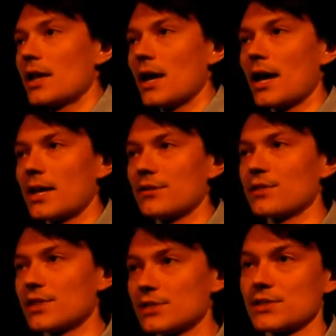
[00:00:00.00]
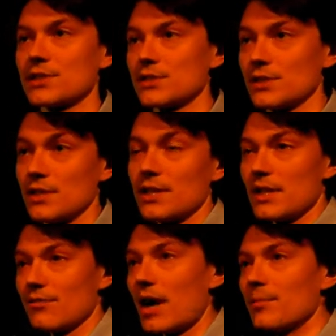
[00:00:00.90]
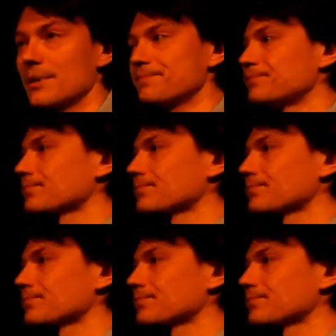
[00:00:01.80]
at different distances in the environment.